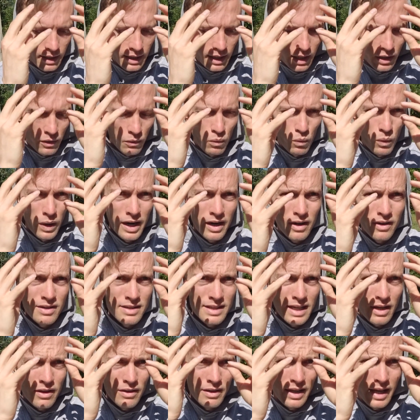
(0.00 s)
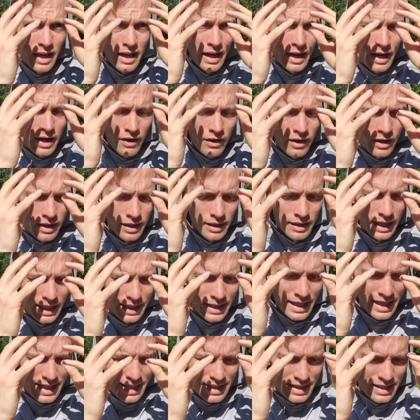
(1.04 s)
kind of wears out that area, like
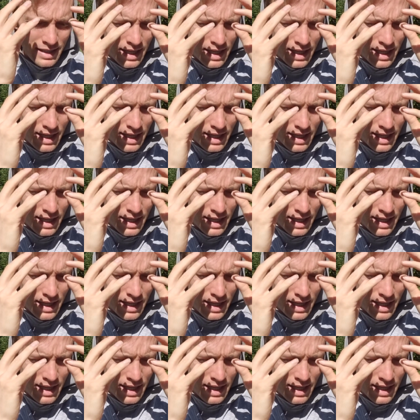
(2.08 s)
that